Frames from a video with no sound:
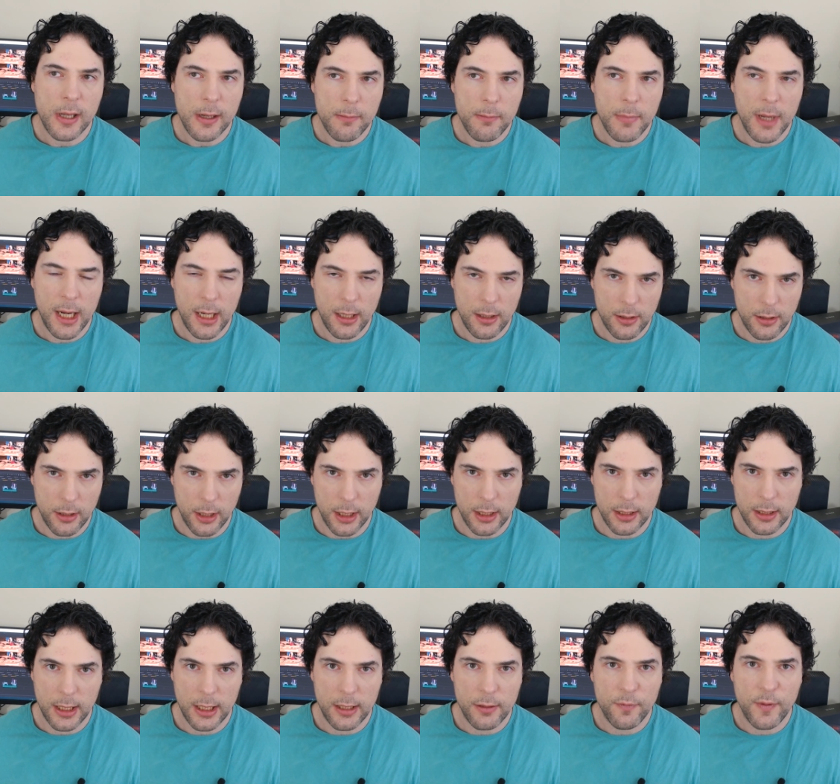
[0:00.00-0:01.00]
that mean
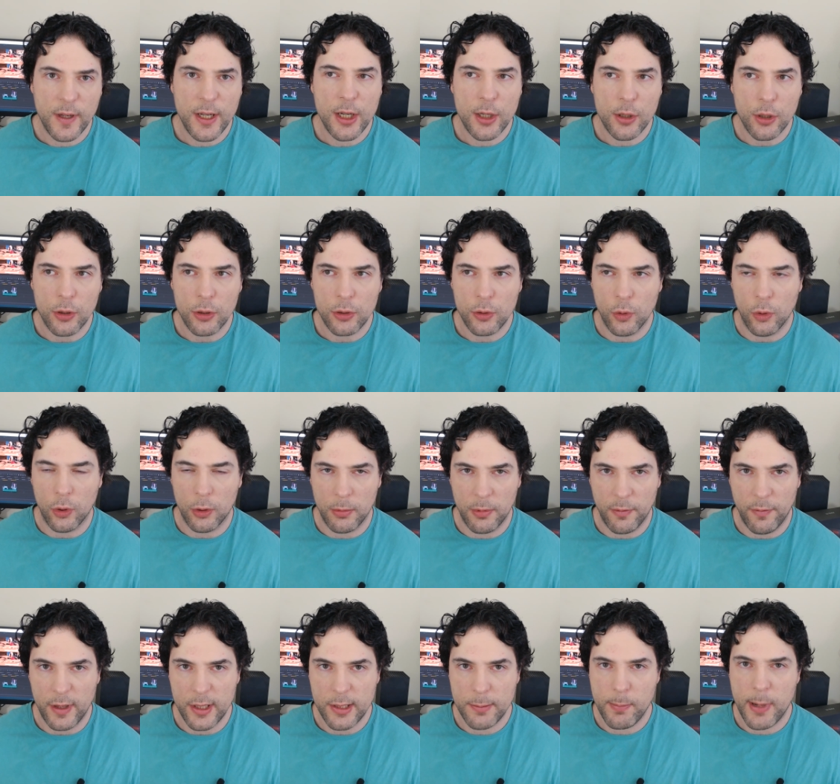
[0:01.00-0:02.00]
that NVIDIA got caught
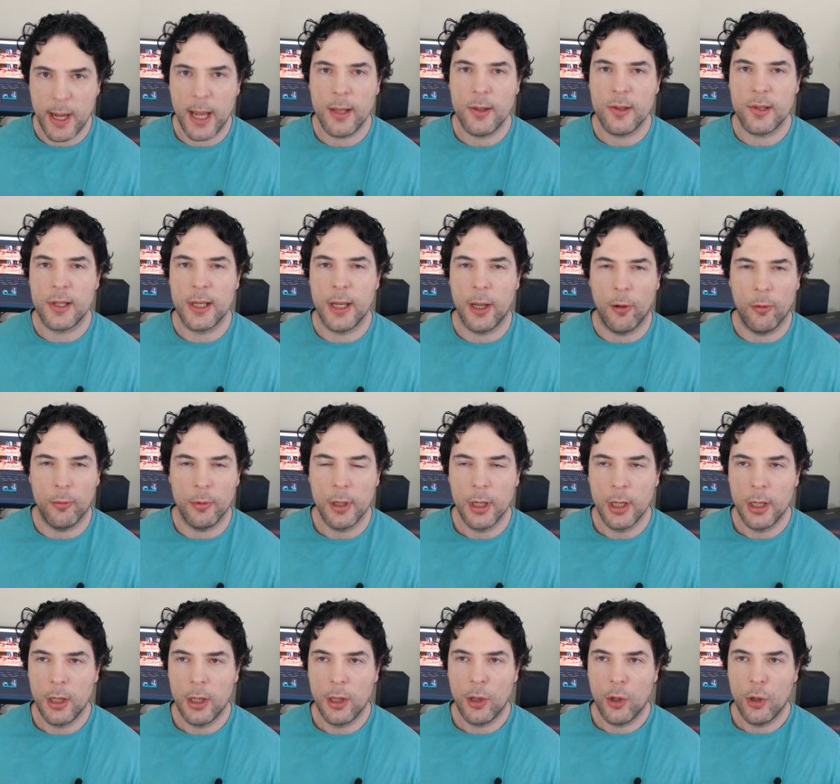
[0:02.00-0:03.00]
with its pants down?
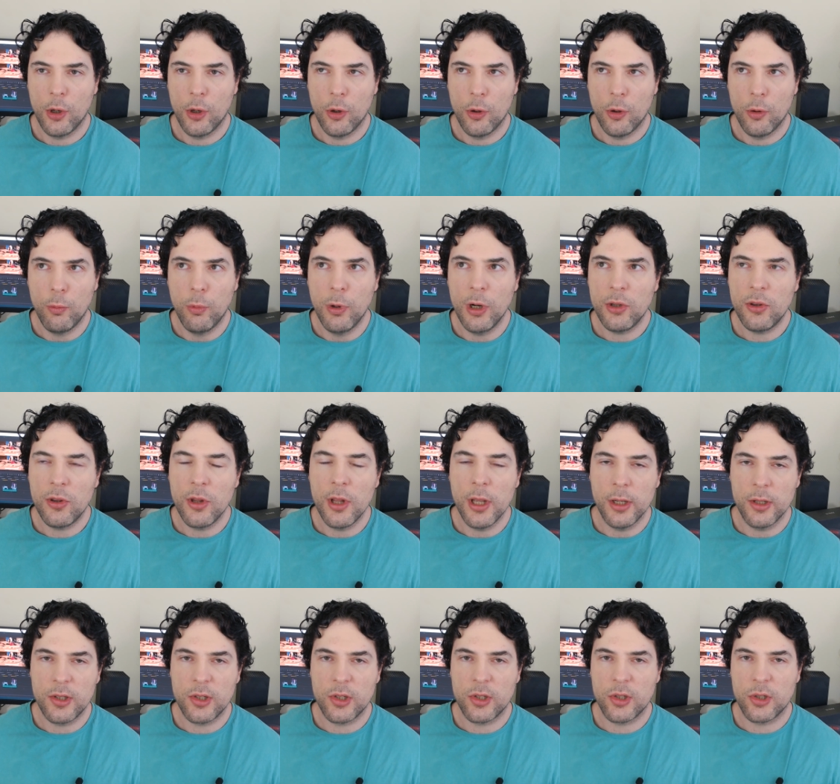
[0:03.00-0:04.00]
would
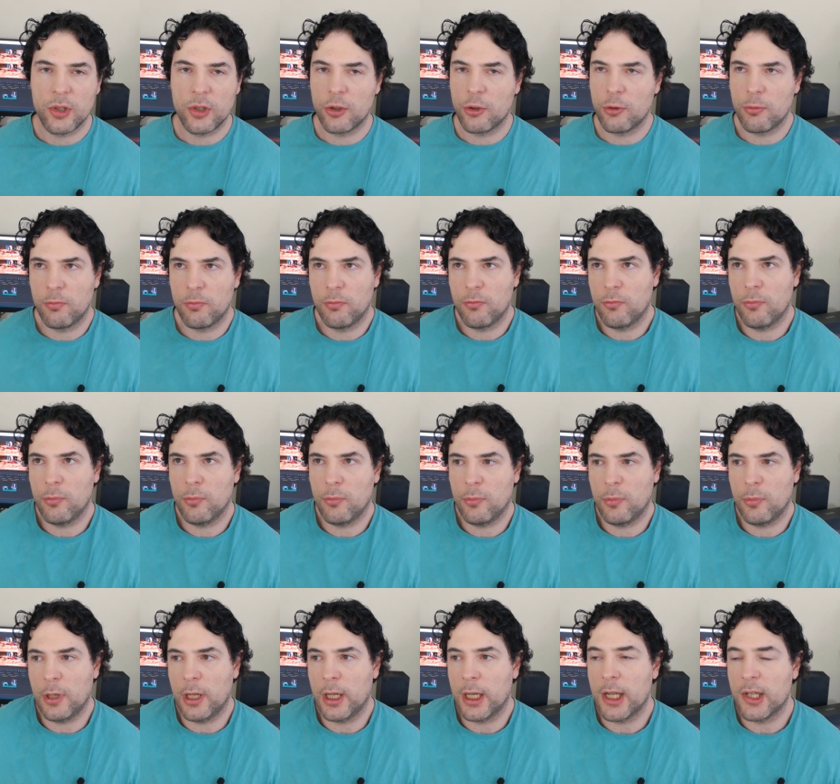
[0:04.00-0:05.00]
this,
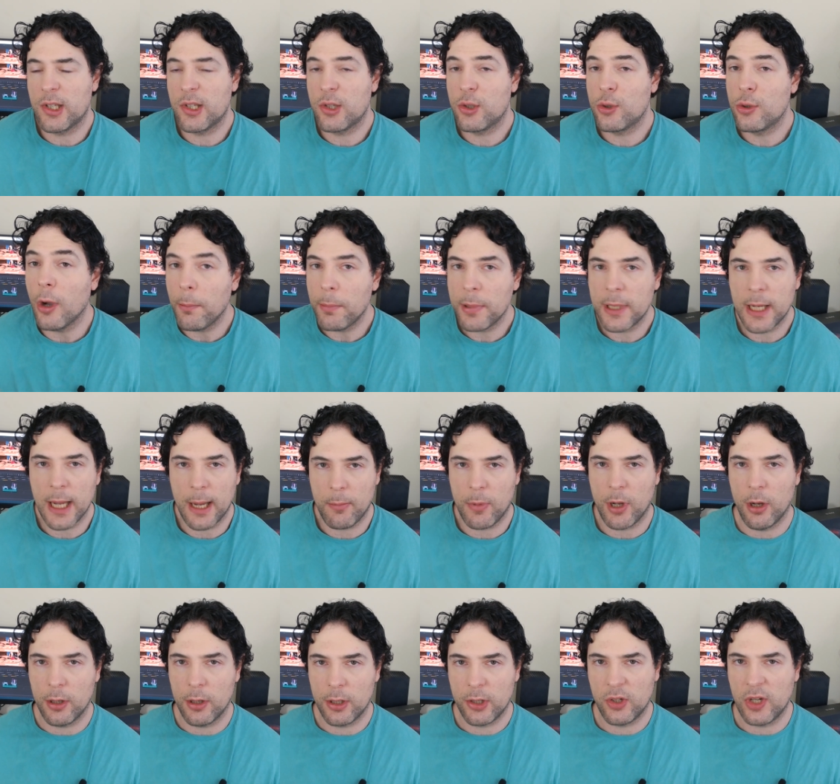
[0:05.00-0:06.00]
I guess, stopgap
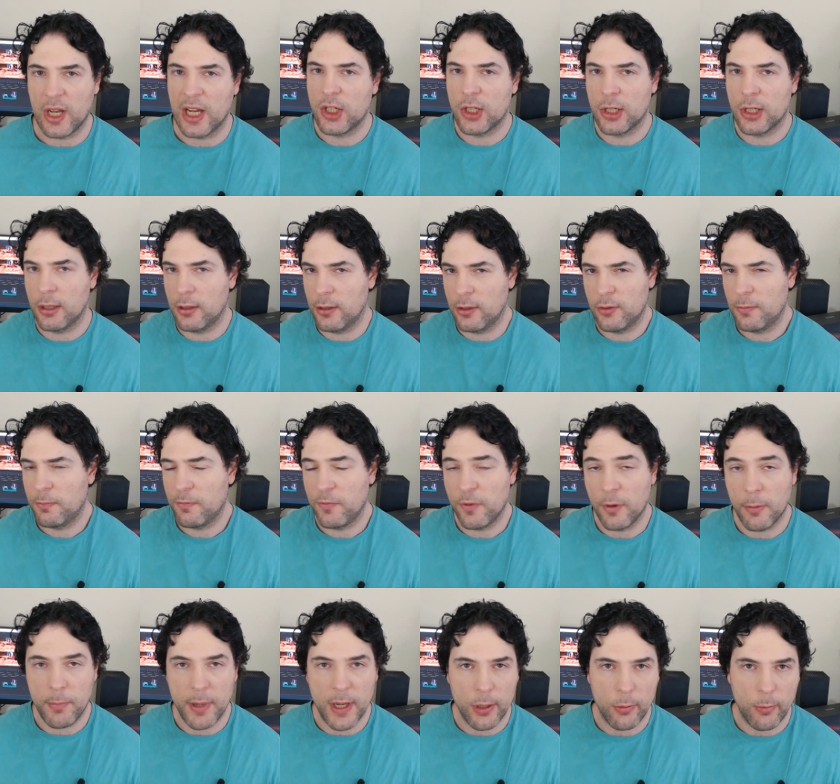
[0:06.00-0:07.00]
architecture,
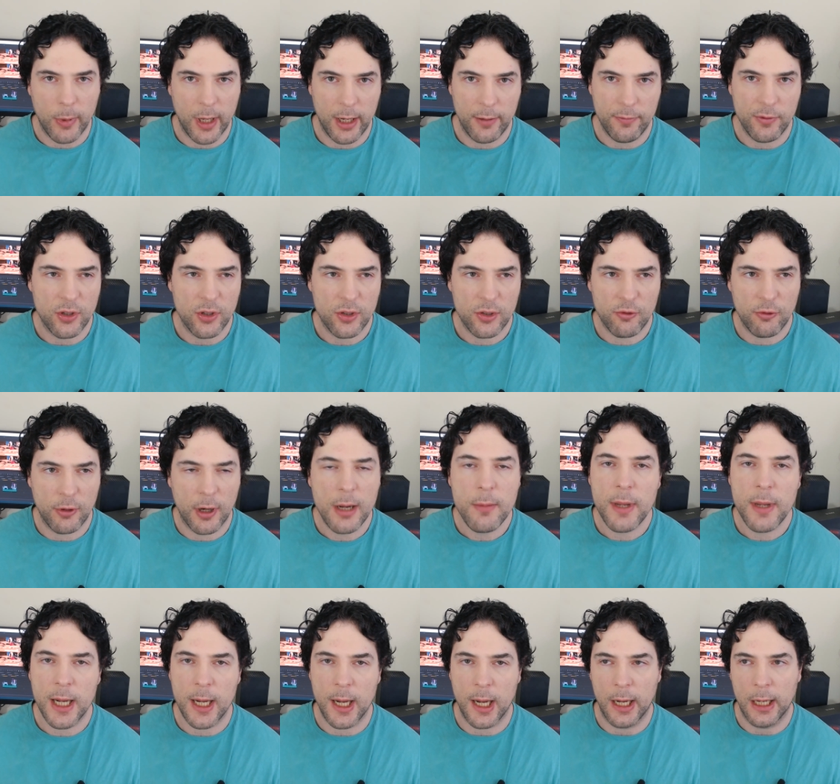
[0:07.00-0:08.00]
for a better way of
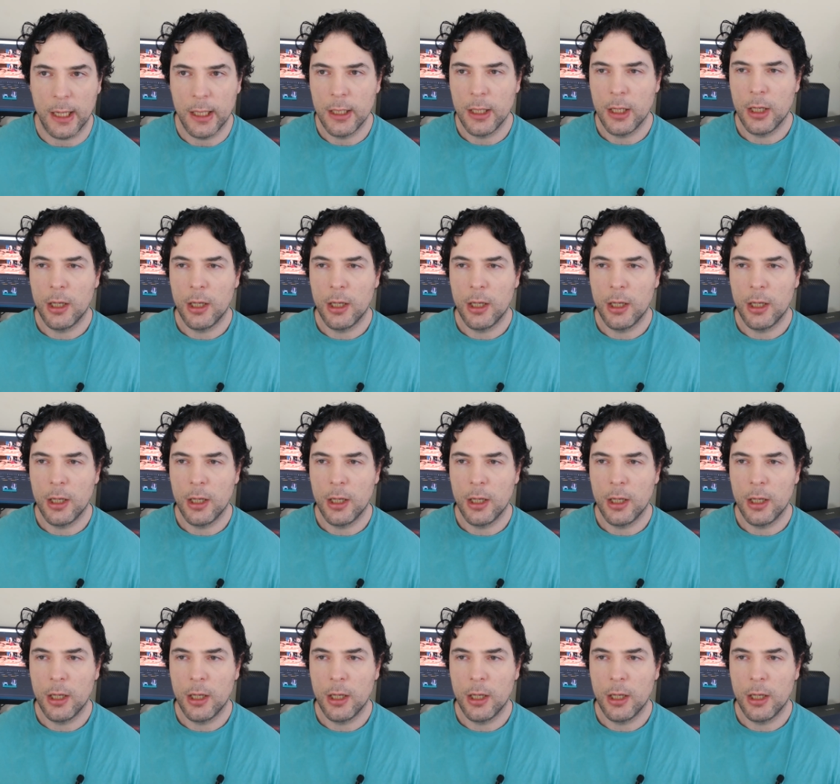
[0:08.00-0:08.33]
describing it,